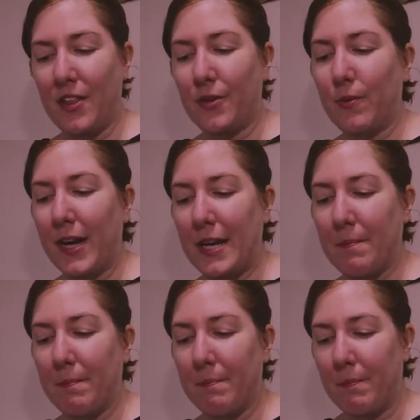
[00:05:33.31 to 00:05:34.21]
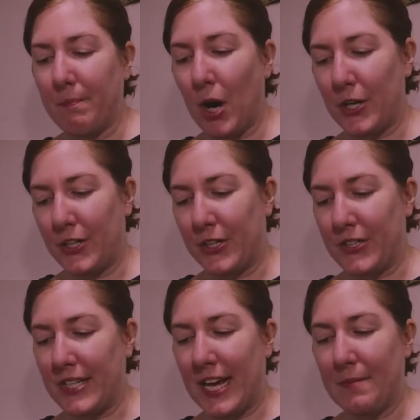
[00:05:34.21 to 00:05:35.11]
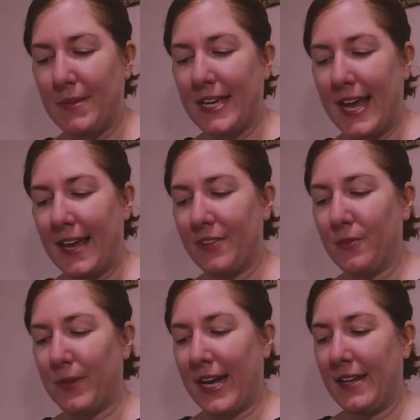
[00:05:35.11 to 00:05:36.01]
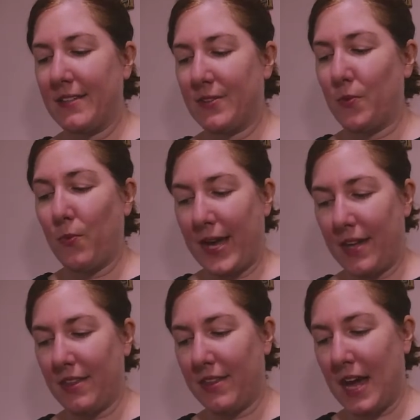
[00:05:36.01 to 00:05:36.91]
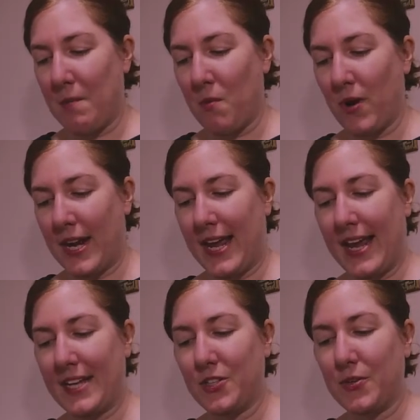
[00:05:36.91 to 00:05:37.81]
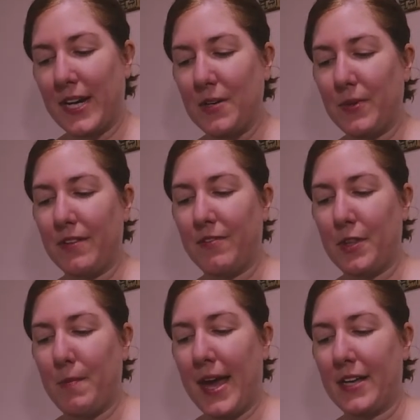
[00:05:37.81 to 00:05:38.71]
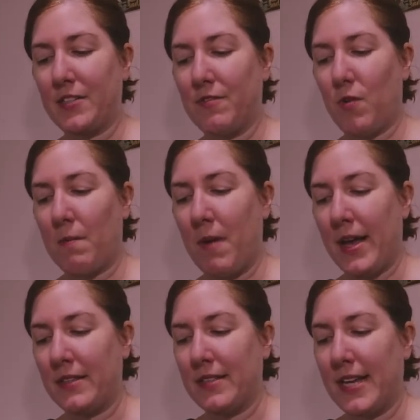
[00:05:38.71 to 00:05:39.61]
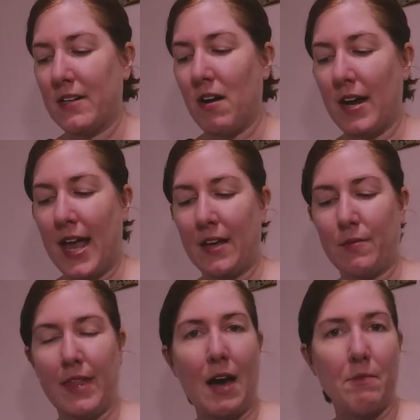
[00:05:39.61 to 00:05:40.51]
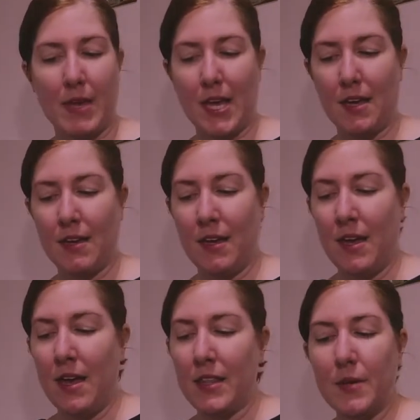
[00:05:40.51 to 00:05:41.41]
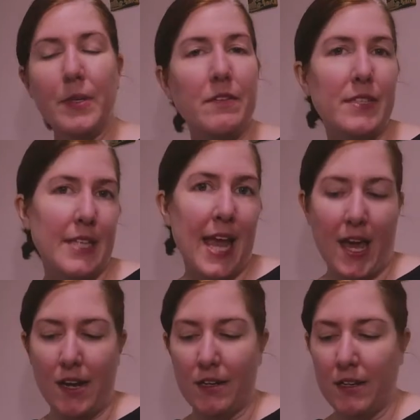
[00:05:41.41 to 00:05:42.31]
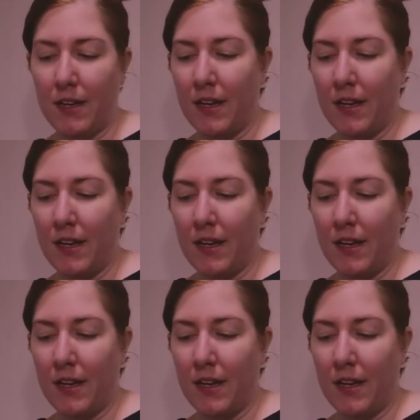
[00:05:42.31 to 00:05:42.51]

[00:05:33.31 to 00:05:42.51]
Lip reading: The running partners I began the race with that morning and trained with for the past 4 months had gone ahead without me. They would have stayed.